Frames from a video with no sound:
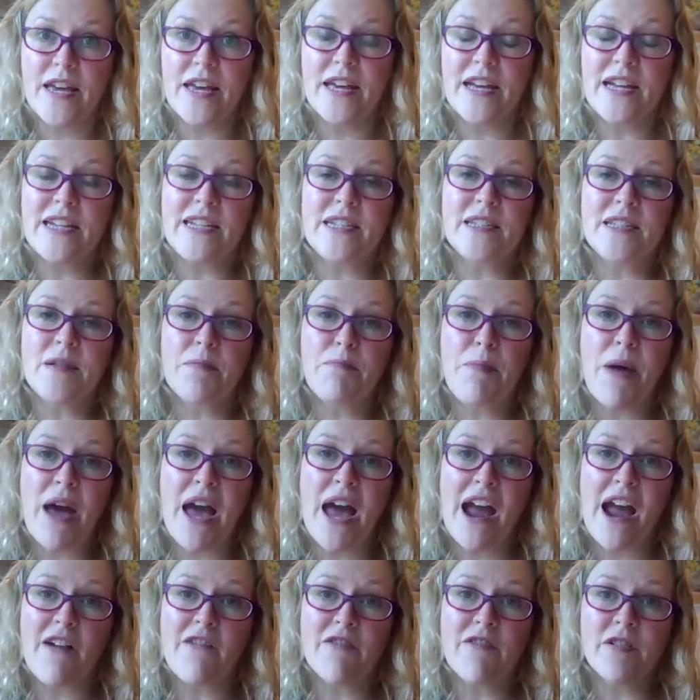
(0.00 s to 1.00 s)
It is a
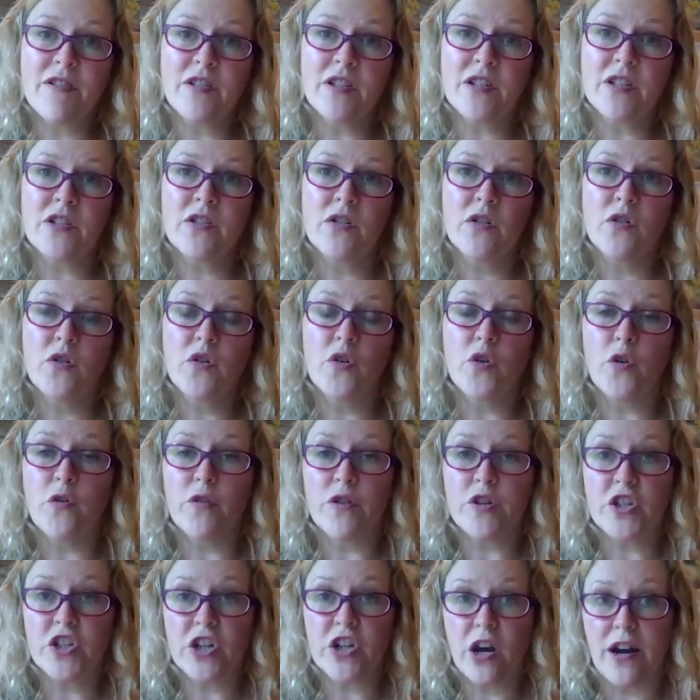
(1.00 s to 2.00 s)
parent
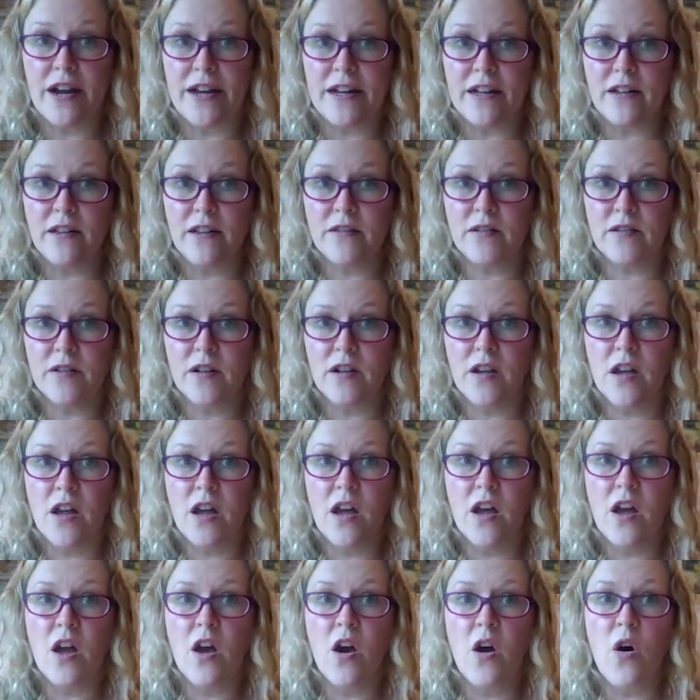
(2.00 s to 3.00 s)
or a child
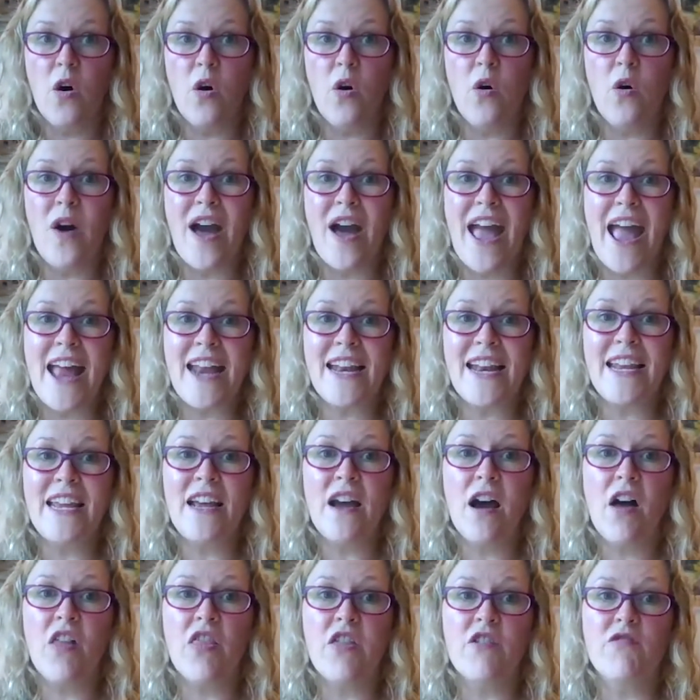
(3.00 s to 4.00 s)
or
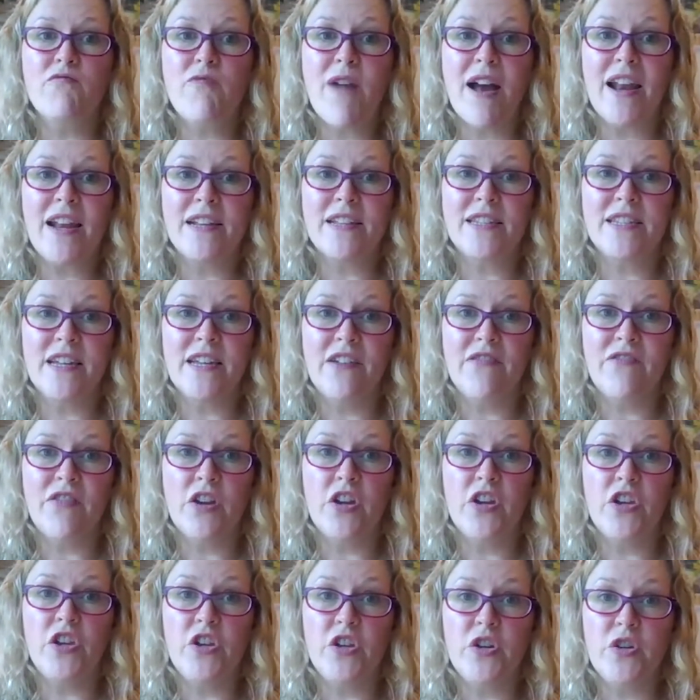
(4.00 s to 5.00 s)
any other relative
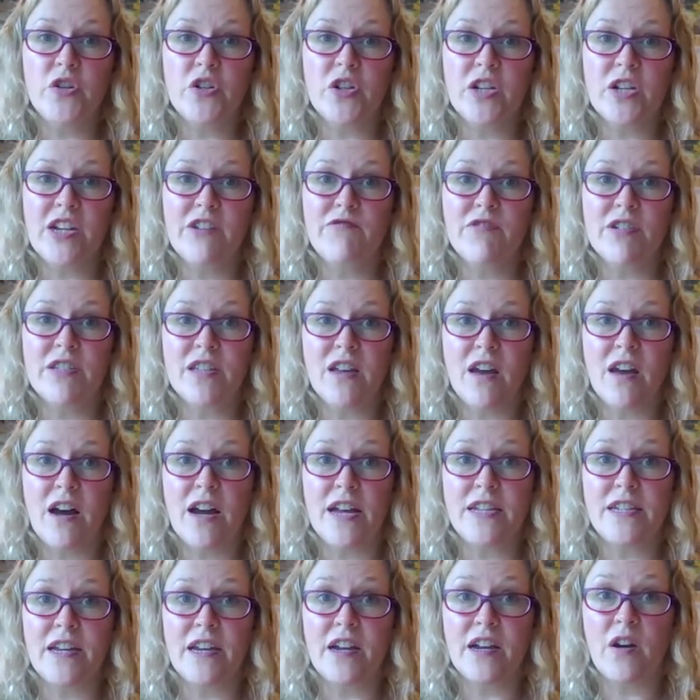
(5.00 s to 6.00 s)
usually
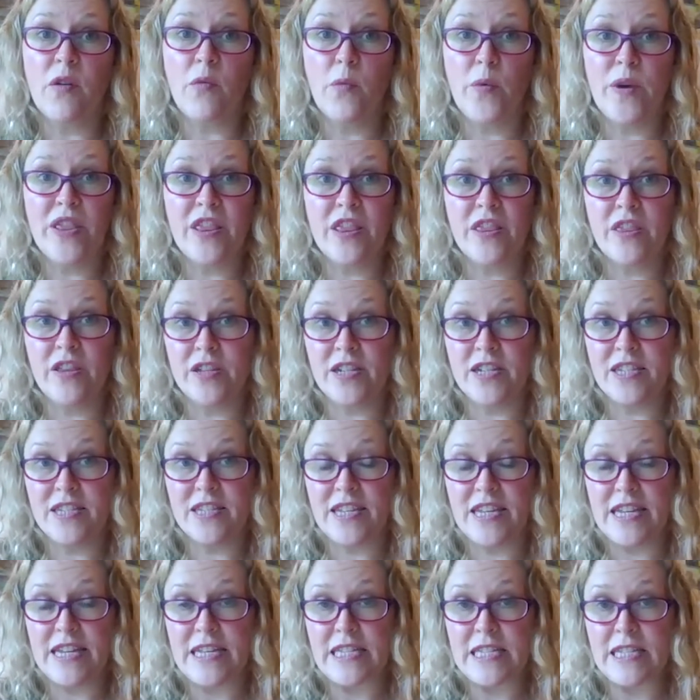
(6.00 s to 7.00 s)
residing with the
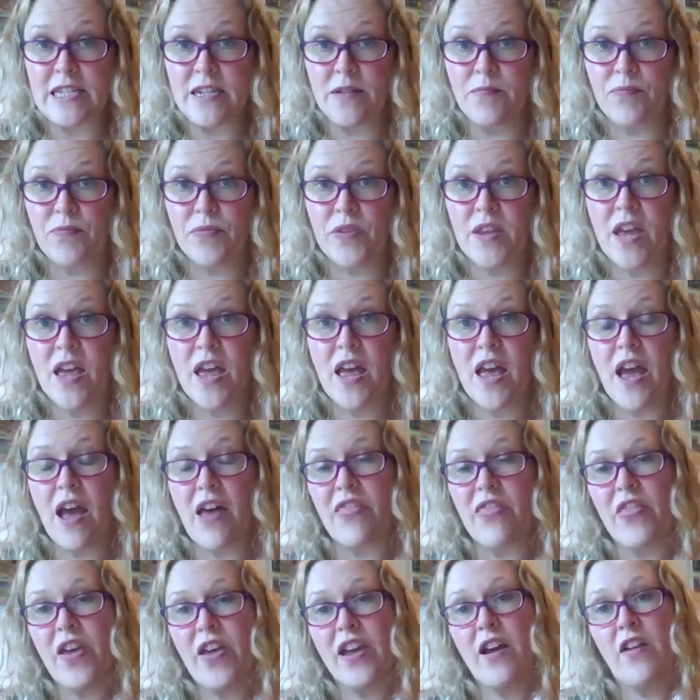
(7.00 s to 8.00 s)
deceased.
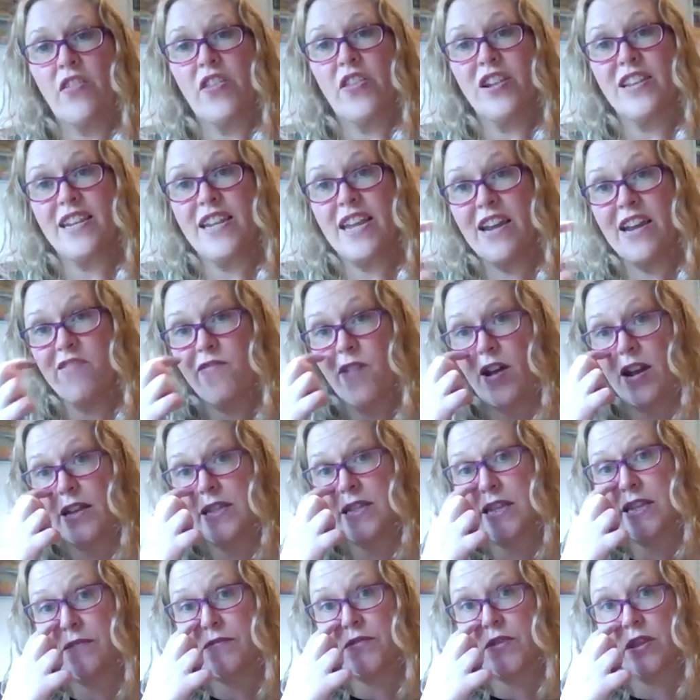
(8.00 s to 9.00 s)
And they are the near
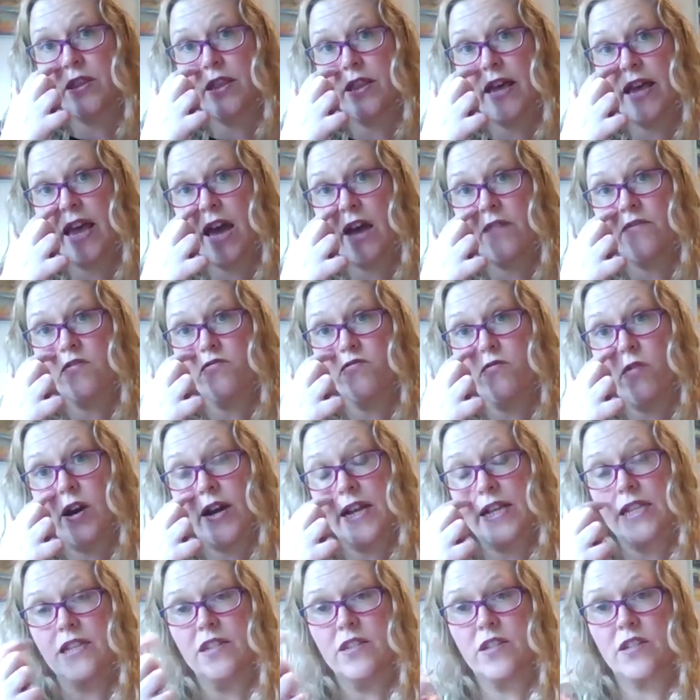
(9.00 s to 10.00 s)
relatives, and they have a
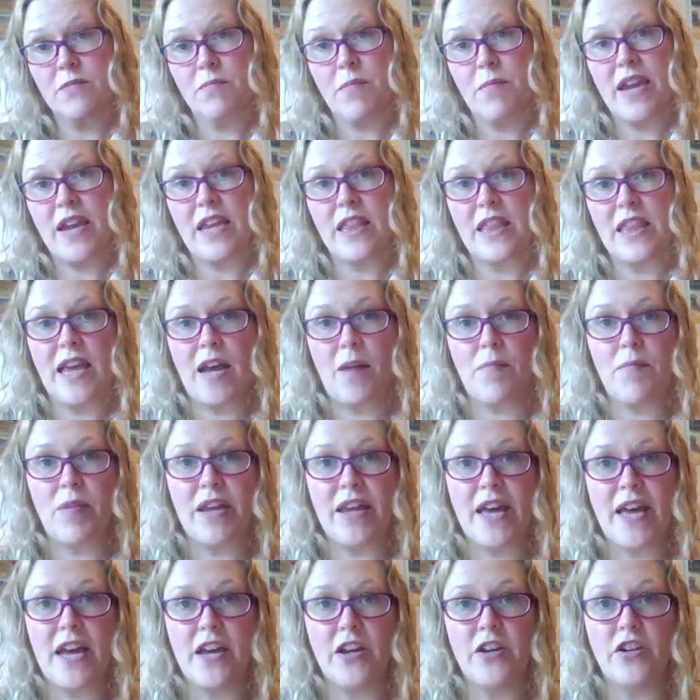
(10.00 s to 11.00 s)
right to make the
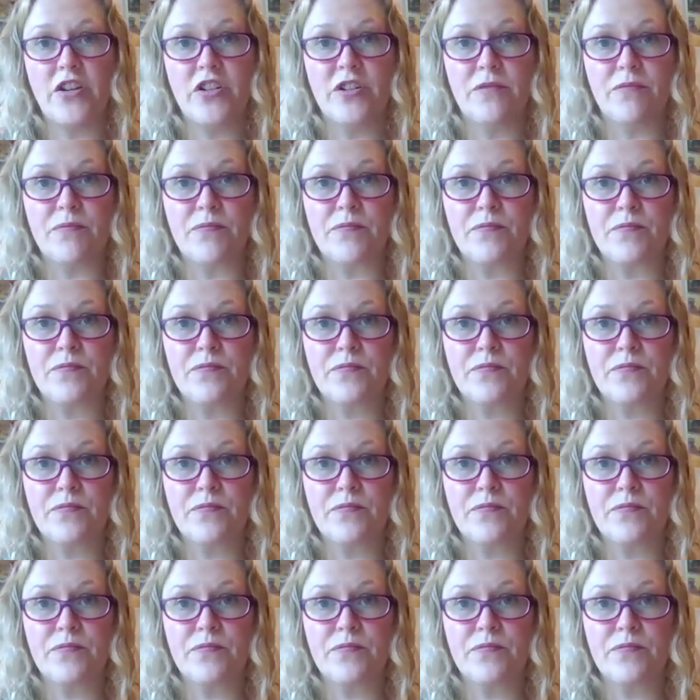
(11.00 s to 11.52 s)
application.